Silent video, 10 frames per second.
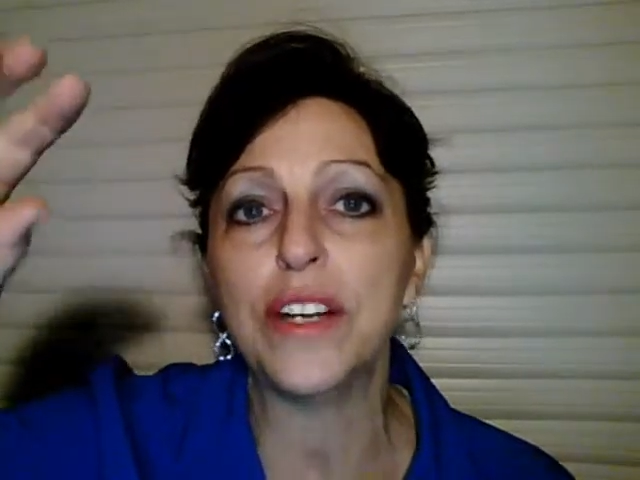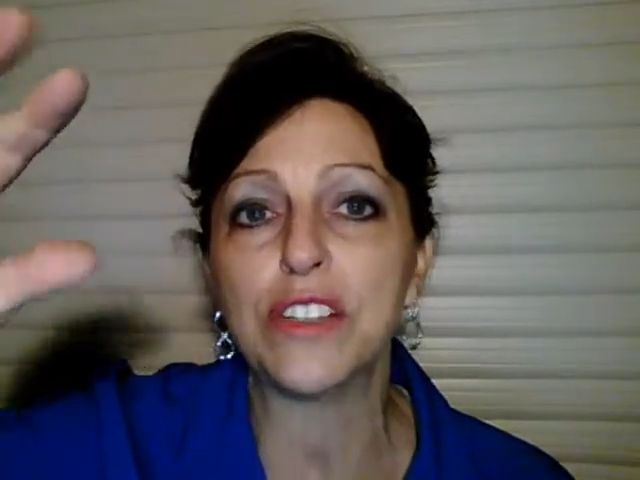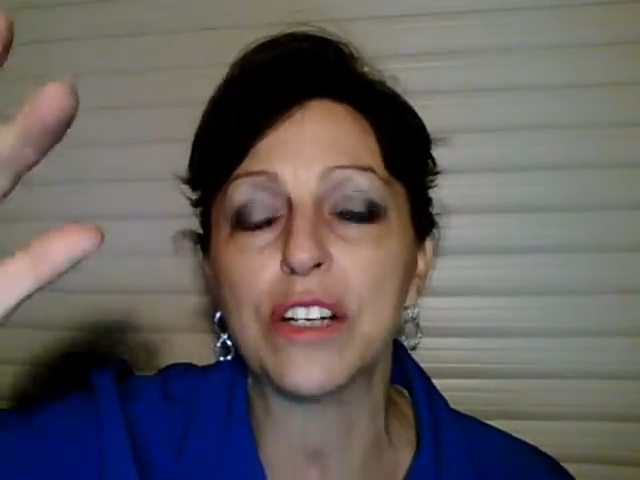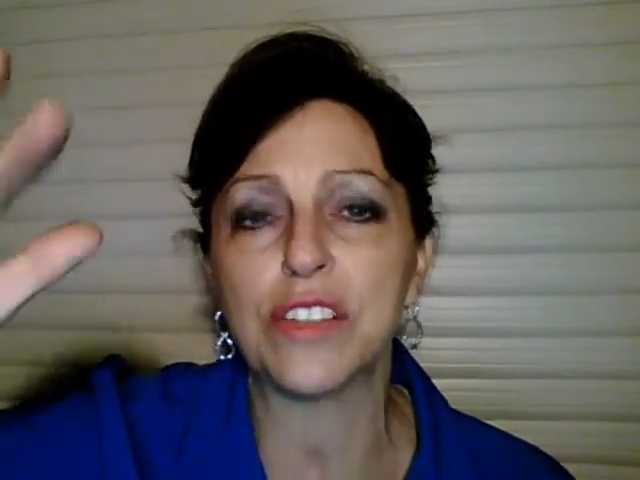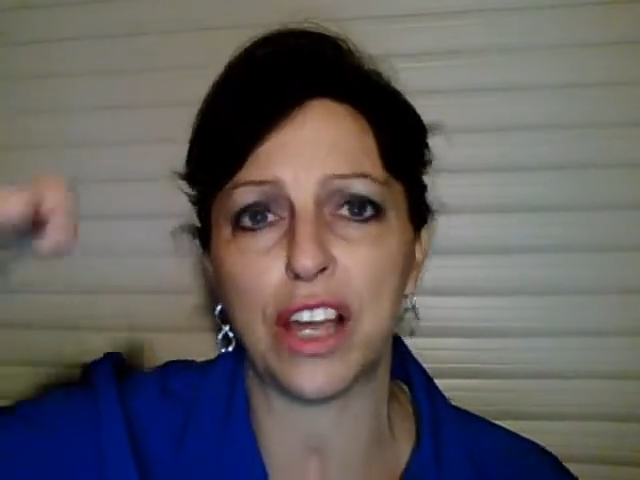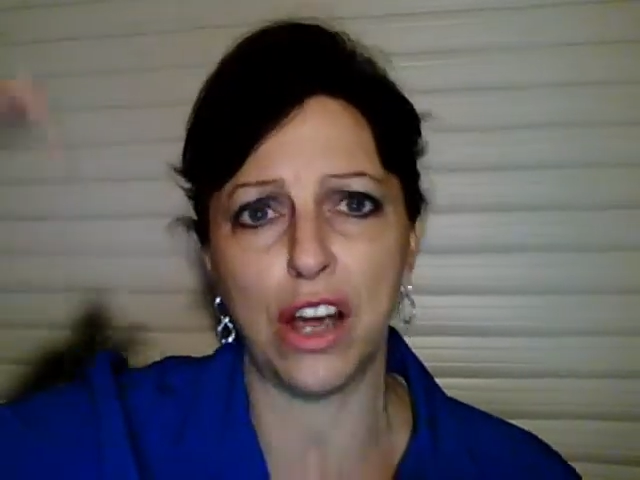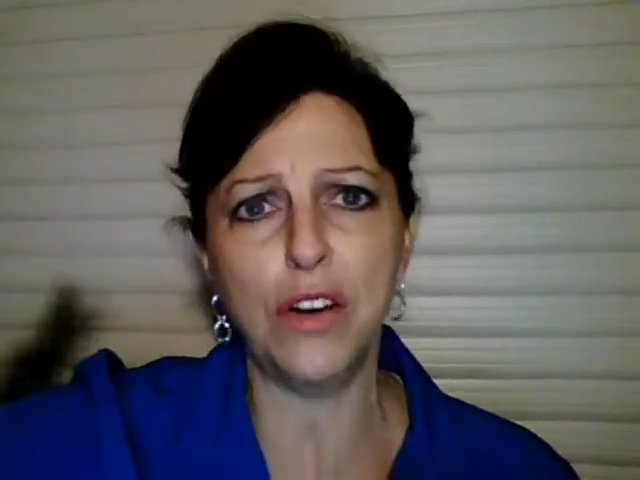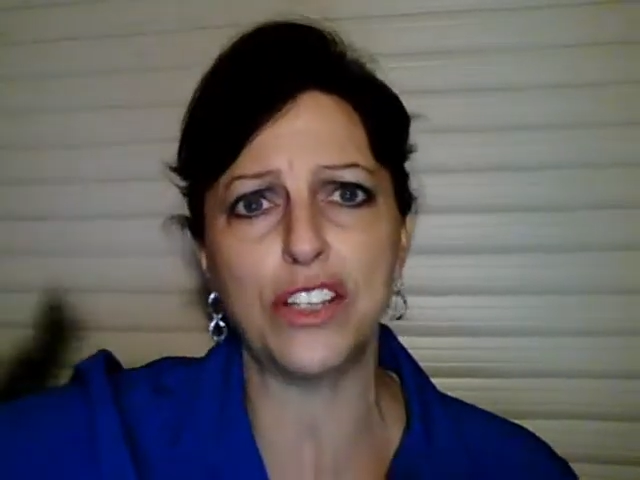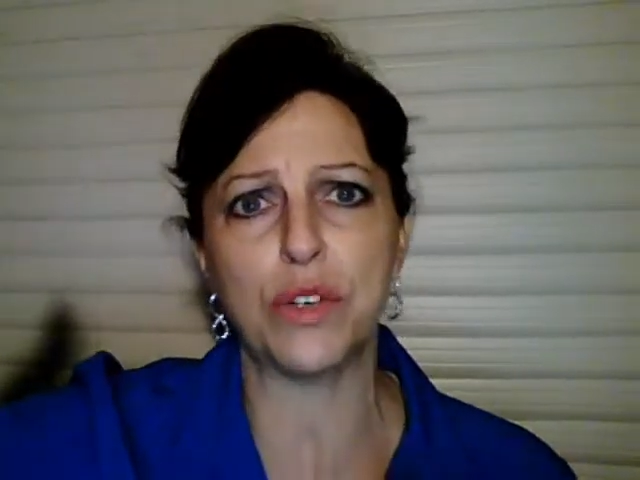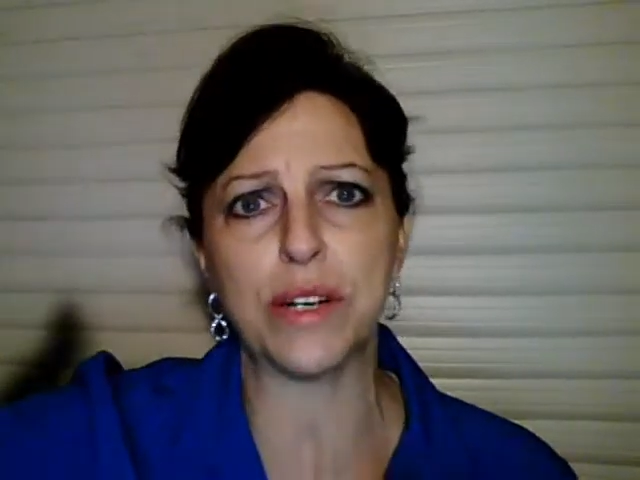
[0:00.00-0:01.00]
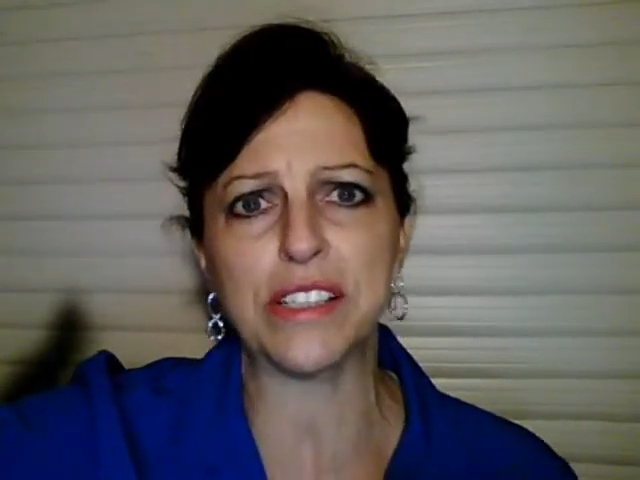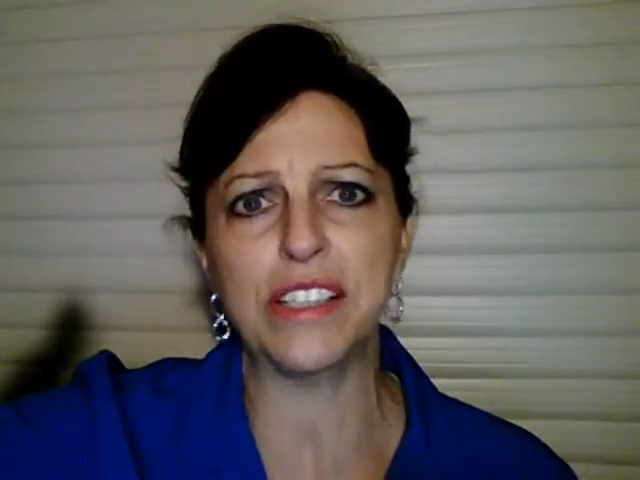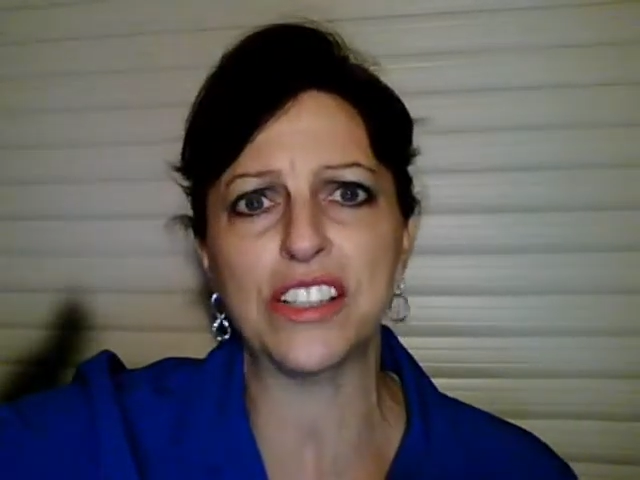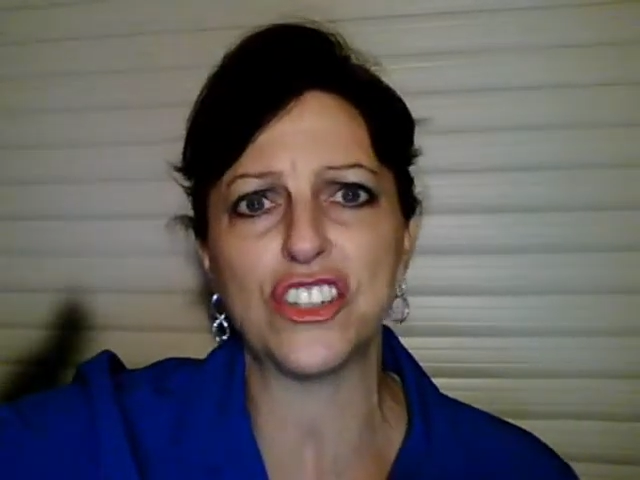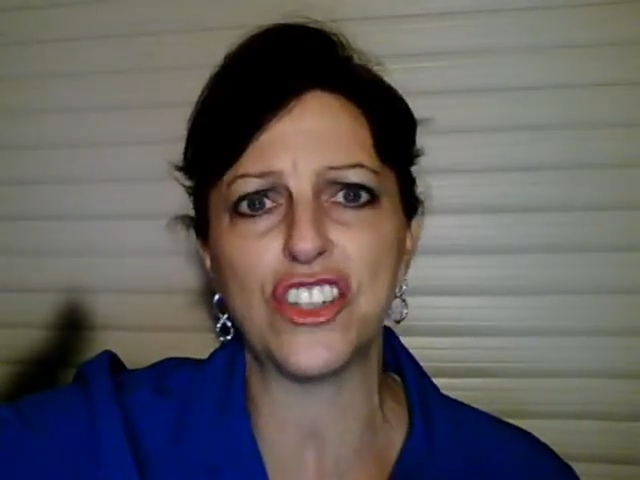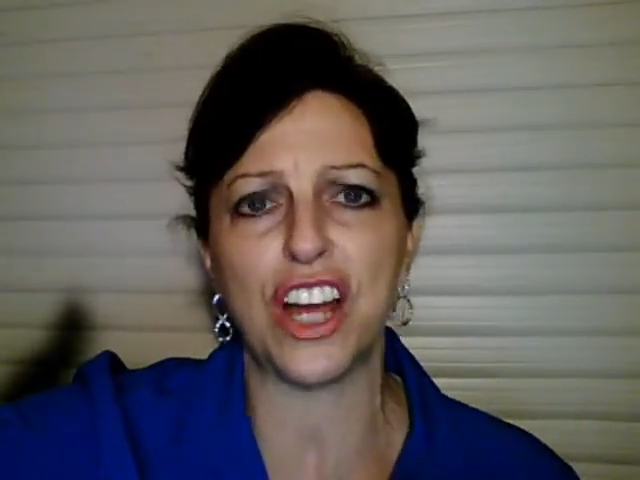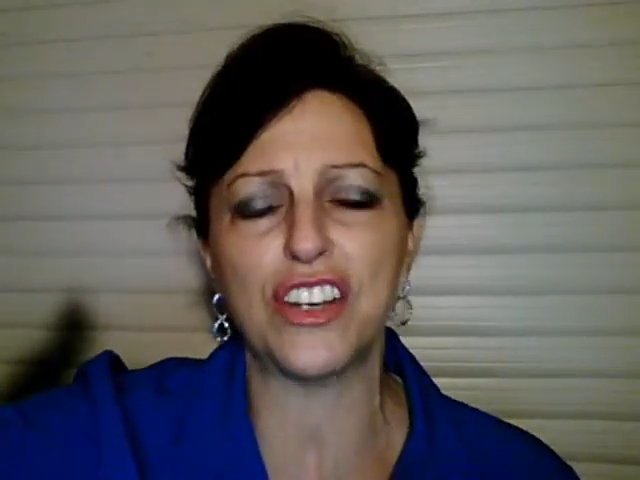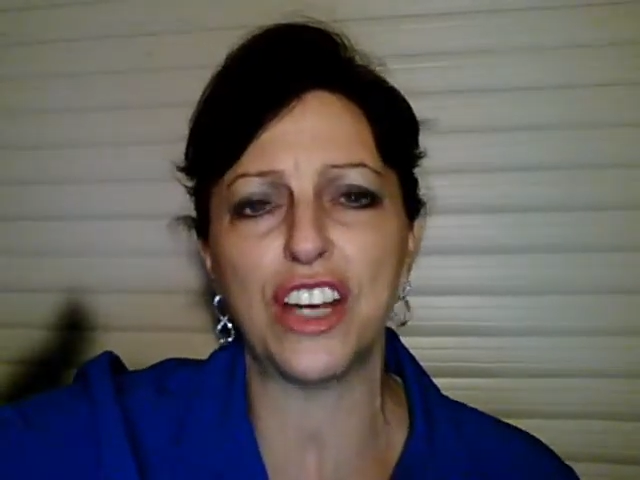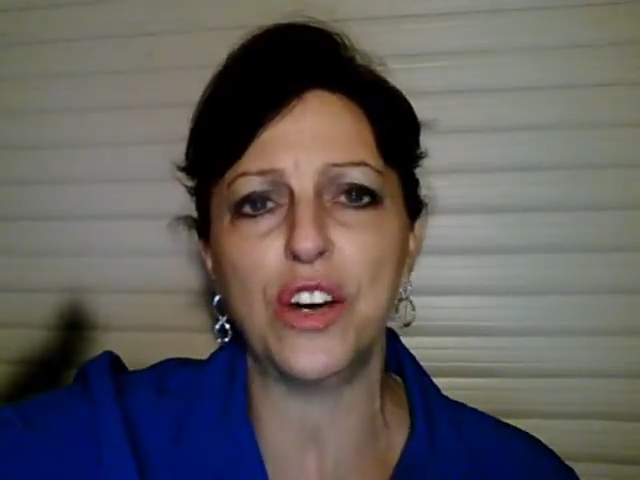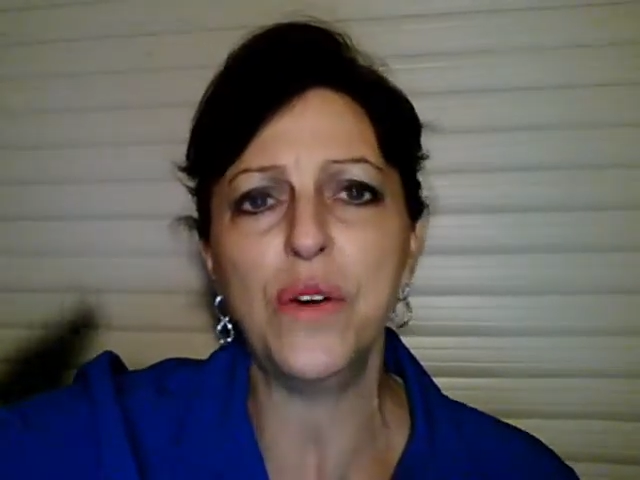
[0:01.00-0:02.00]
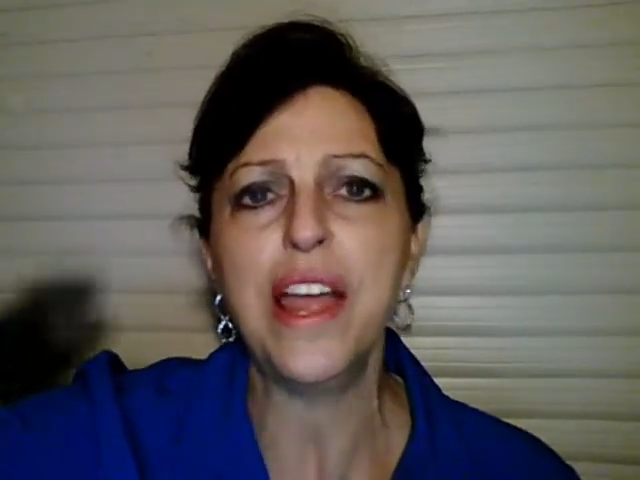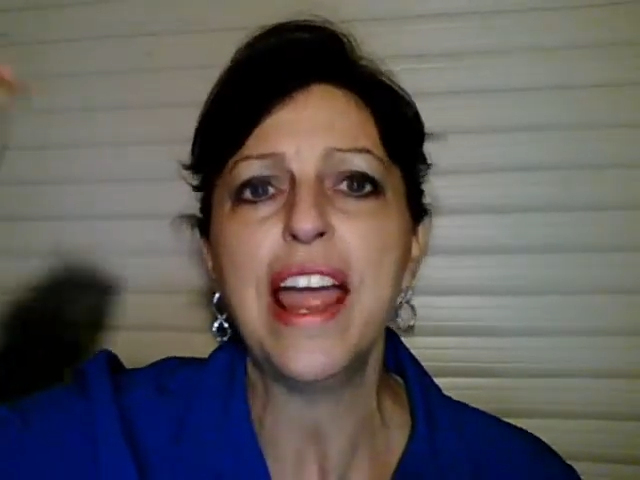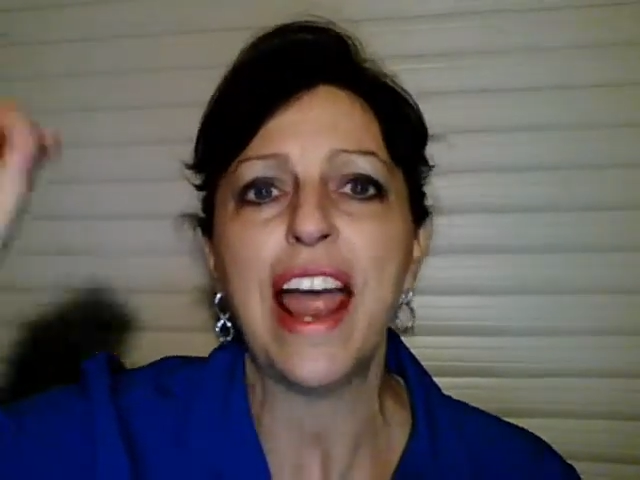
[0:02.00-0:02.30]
it's going to say, did you want to send this to John Doe?